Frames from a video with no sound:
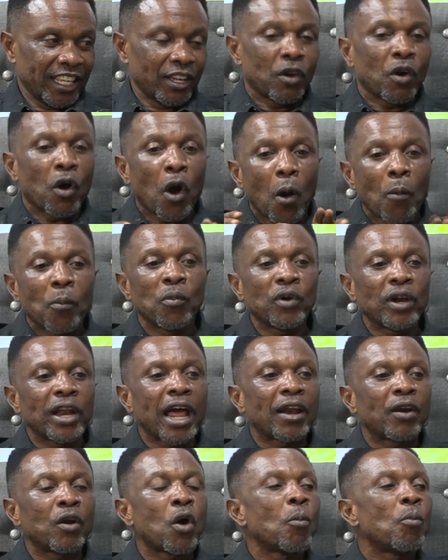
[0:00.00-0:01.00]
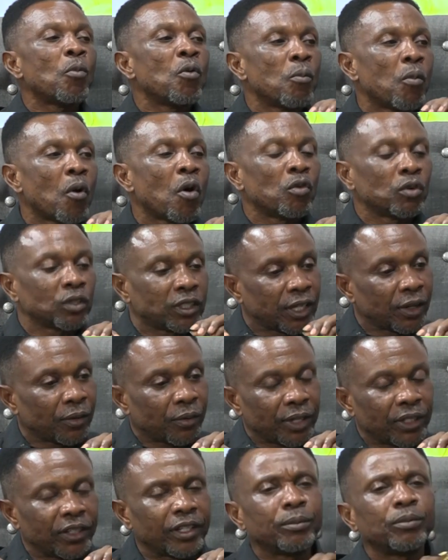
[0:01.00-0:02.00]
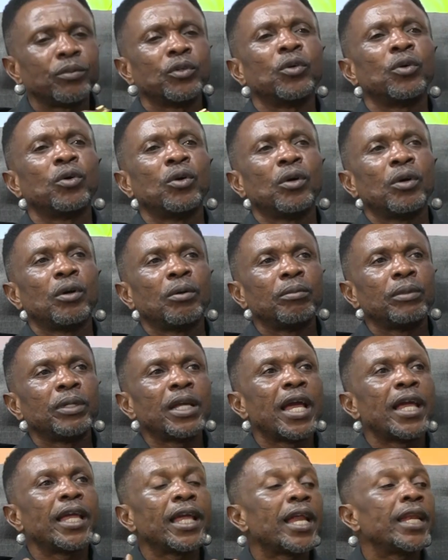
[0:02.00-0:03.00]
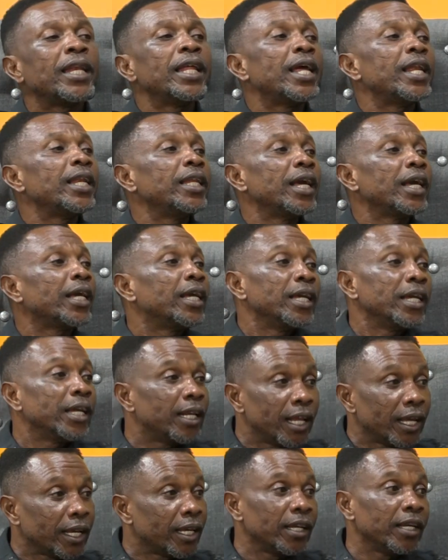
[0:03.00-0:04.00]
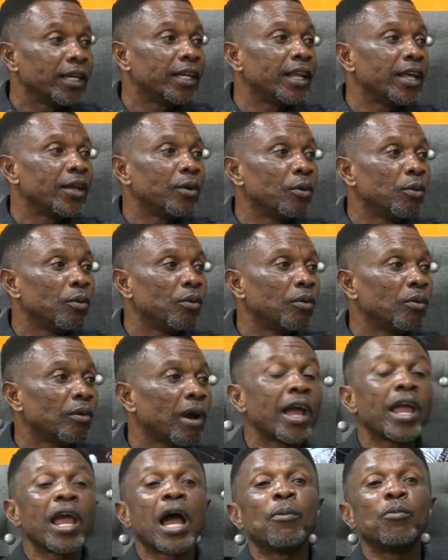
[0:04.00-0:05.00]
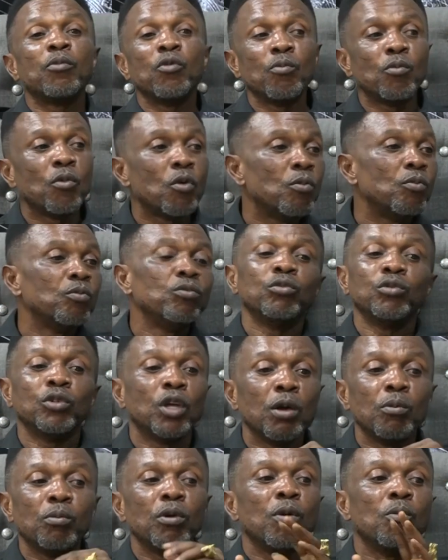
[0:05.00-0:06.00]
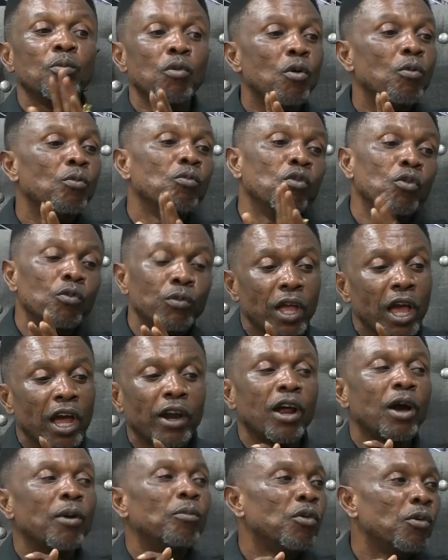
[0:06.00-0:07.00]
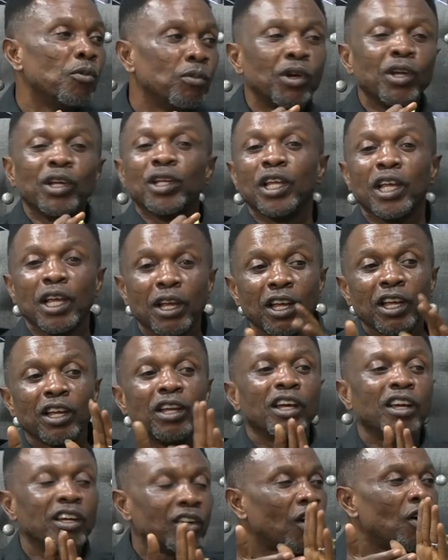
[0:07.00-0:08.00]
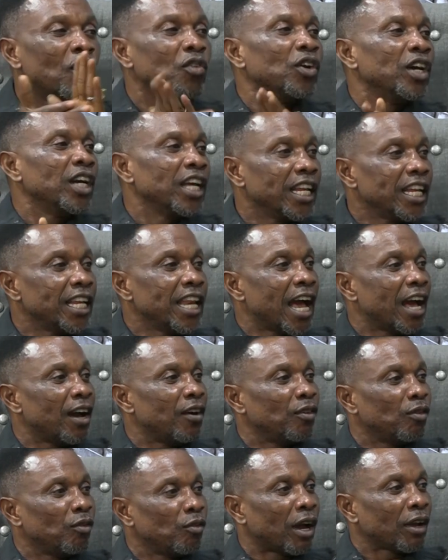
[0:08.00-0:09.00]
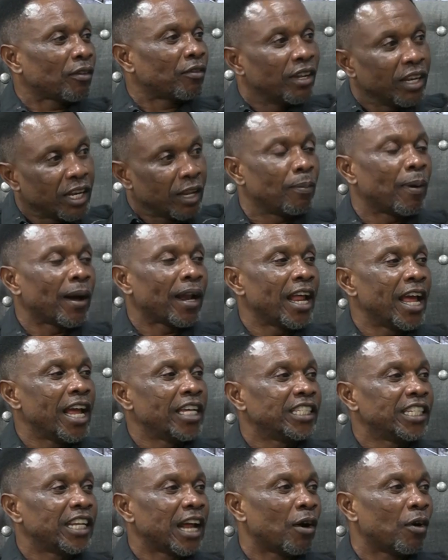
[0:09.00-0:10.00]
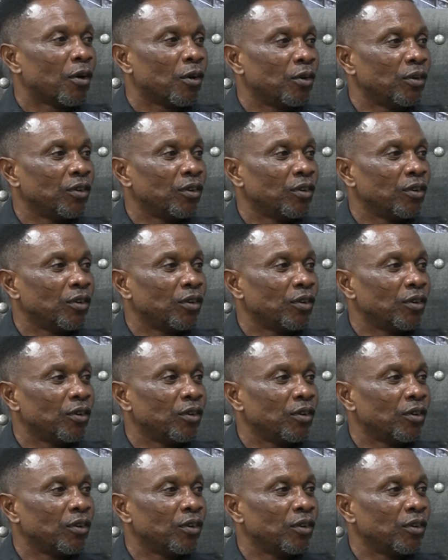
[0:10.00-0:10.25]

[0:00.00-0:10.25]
omo na na omo bo ote rhythm no ye de kinkre yo aya amombom ye bebom obiara mo ye oh na watwe nipa na ejina ho